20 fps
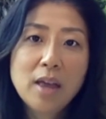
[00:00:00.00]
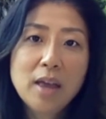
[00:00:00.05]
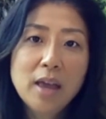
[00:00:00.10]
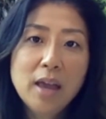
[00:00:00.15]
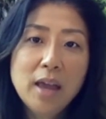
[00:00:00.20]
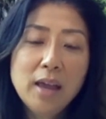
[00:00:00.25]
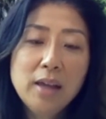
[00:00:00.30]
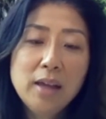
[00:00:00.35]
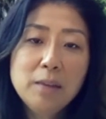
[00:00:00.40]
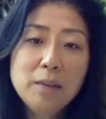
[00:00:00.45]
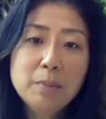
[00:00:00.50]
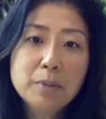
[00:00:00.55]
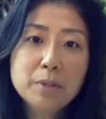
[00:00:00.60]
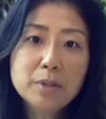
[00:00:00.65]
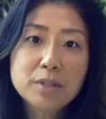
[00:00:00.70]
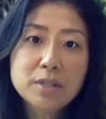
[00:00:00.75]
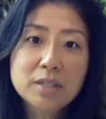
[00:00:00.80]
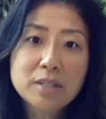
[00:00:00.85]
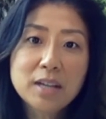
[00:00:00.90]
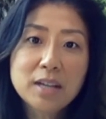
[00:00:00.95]

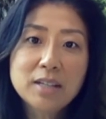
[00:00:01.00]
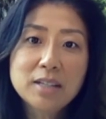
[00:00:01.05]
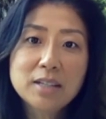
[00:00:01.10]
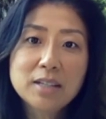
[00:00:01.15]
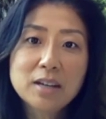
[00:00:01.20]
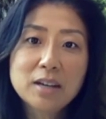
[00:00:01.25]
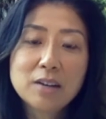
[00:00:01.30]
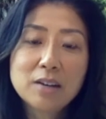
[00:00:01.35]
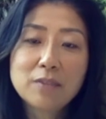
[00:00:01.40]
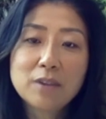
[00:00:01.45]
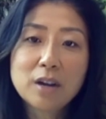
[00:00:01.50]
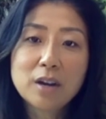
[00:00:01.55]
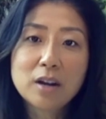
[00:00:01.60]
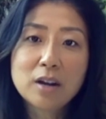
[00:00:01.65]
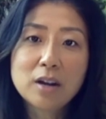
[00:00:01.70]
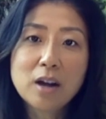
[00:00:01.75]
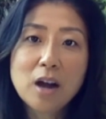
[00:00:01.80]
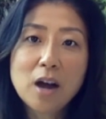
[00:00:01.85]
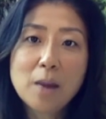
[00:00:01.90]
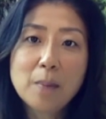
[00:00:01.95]
80% of
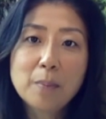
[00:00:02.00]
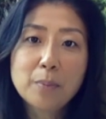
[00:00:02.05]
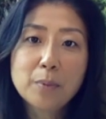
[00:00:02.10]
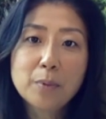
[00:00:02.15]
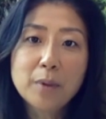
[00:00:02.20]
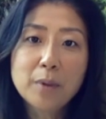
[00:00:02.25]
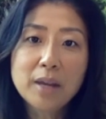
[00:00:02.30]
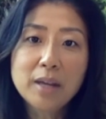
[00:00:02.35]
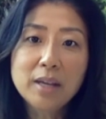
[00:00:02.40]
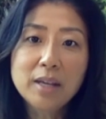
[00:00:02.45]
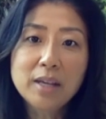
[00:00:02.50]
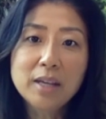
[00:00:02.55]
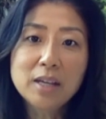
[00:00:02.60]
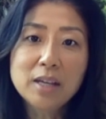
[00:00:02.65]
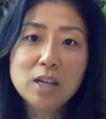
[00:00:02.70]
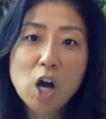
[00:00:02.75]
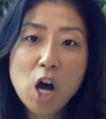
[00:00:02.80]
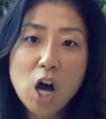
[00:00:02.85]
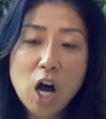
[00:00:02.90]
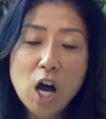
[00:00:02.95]
our operating
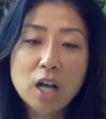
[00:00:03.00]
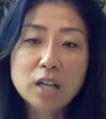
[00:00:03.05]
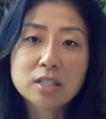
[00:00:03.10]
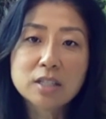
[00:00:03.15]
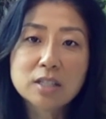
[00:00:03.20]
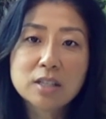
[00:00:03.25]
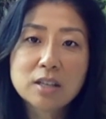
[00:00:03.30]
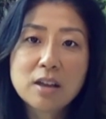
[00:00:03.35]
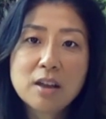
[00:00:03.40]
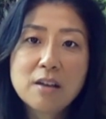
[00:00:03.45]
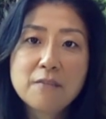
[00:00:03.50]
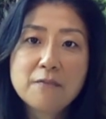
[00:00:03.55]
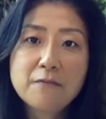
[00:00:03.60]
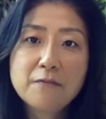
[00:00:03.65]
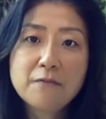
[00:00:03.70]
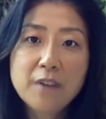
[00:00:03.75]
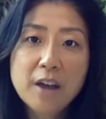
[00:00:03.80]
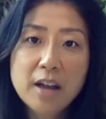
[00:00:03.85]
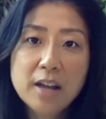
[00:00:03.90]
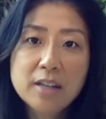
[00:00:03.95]
costs
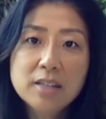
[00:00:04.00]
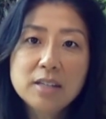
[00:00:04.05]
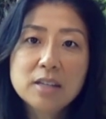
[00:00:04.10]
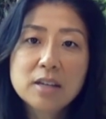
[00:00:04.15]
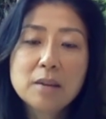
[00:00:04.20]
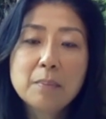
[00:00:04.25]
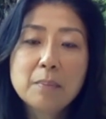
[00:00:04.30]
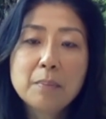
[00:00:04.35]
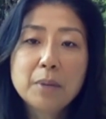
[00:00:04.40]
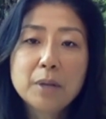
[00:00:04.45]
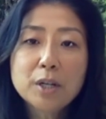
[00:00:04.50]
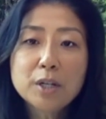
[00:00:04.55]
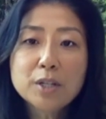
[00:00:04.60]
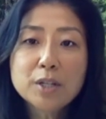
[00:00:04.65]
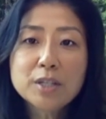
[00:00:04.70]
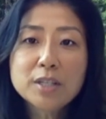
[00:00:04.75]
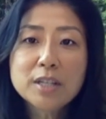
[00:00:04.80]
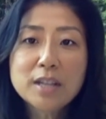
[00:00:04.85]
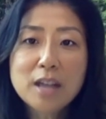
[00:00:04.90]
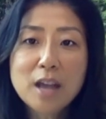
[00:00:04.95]
fund
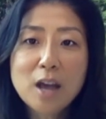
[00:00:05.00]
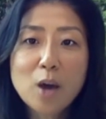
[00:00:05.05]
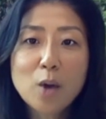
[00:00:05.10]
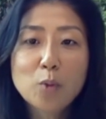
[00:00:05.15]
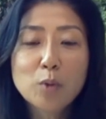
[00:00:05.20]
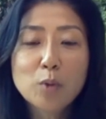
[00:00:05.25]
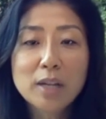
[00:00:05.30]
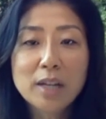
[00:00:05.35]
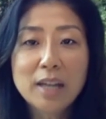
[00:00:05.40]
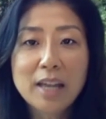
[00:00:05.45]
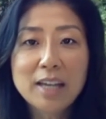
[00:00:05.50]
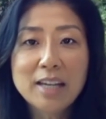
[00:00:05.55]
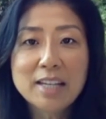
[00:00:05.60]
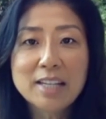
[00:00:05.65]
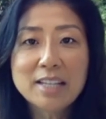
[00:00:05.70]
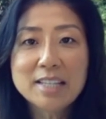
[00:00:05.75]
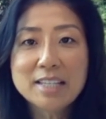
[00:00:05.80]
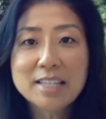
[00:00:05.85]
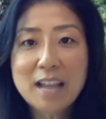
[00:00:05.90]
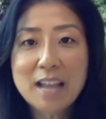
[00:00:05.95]

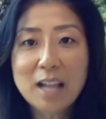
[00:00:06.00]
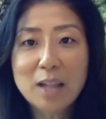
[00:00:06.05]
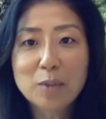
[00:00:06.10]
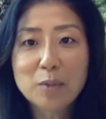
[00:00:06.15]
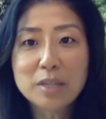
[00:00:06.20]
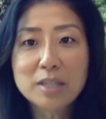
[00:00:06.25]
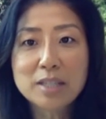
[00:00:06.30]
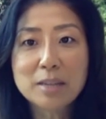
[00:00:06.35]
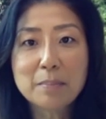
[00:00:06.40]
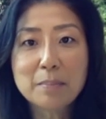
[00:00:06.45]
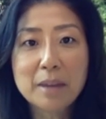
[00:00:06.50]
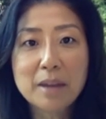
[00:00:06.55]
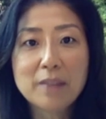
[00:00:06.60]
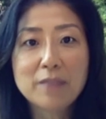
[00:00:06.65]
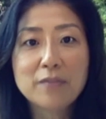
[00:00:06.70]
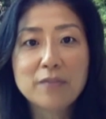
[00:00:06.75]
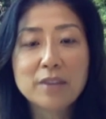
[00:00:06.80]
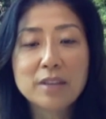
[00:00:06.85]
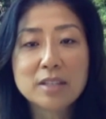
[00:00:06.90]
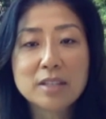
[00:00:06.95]
personnel-related salaries and
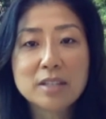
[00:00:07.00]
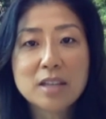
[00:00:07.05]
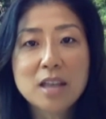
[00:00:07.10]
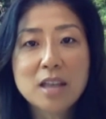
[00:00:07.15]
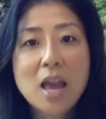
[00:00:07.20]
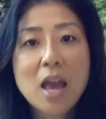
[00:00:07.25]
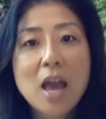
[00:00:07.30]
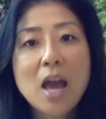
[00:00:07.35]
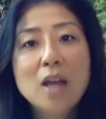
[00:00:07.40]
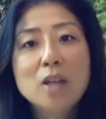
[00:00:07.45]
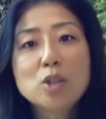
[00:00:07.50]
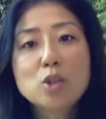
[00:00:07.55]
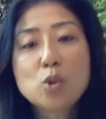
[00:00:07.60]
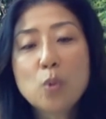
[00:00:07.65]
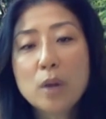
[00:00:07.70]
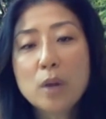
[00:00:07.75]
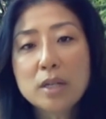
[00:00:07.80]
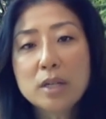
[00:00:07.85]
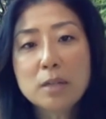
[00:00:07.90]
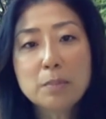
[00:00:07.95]
benefits, and
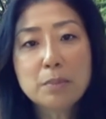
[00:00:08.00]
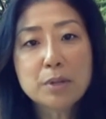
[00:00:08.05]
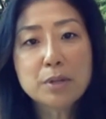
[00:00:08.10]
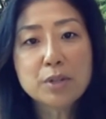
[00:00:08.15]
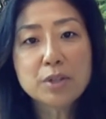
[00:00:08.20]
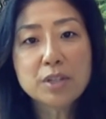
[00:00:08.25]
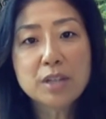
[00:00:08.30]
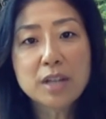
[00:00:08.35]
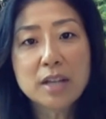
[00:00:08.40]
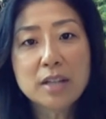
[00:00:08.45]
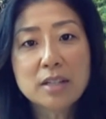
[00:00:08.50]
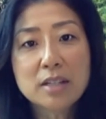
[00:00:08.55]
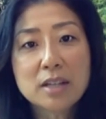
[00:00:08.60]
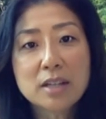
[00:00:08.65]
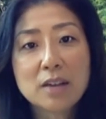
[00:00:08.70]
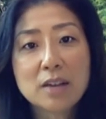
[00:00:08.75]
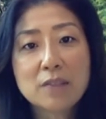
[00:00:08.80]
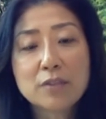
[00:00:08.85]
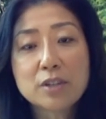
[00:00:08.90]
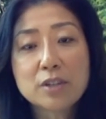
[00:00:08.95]
20%
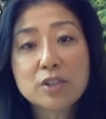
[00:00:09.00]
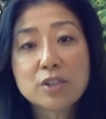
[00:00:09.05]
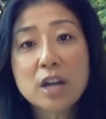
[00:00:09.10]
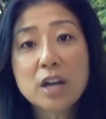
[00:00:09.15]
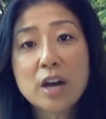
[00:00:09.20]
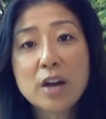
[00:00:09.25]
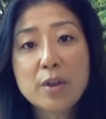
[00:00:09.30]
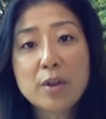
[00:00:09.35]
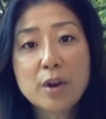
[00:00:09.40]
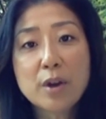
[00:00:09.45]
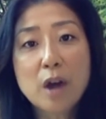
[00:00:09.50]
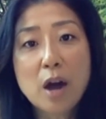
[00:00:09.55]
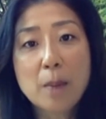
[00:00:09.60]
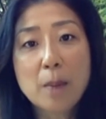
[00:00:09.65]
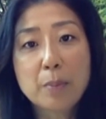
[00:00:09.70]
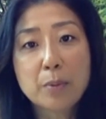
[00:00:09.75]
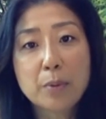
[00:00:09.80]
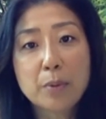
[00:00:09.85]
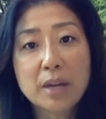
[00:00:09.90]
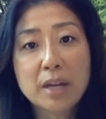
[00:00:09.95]
covers other
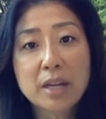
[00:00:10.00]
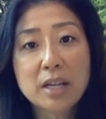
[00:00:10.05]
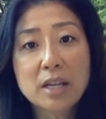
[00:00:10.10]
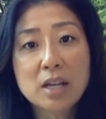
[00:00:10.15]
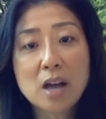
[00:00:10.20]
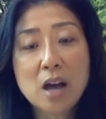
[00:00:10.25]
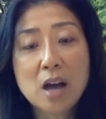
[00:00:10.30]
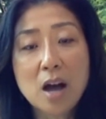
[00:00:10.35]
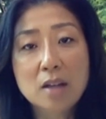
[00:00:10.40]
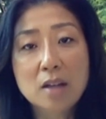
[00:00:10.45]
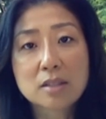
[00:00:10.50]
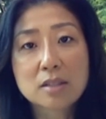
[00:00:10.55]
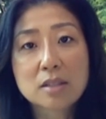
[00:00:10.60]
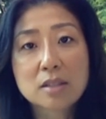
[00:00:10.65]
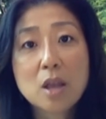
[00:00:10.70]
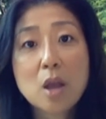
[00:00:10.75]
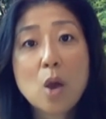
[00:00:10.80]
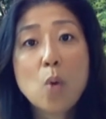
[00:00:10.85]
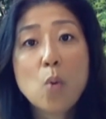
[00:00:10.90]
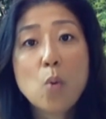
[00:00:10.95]
operating costs,
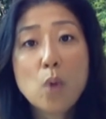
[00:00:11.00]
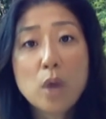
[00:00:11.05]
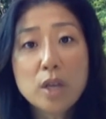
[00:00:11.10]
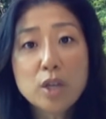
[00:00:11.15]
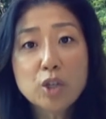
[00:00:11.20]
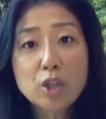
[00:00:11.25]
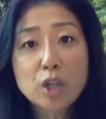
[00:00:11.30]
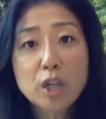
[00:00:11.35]
which